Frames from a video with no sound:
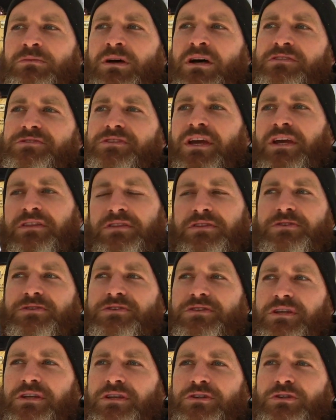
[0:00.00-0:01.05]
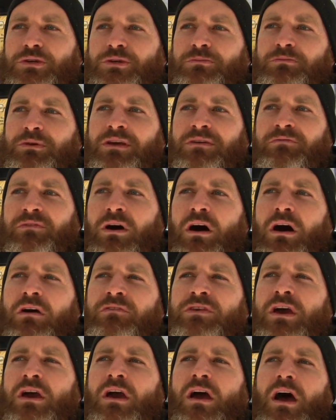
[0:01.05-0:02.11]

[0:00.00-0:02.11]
I'm not saying that the city shouldn't be involved.